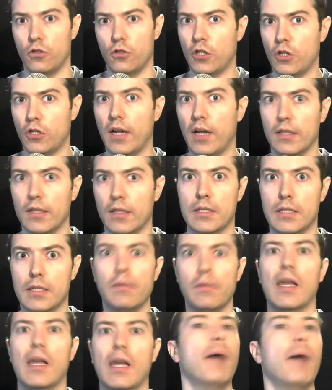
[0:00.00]
chickens
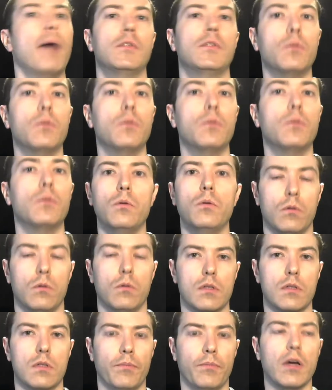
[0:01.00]
will come to roost,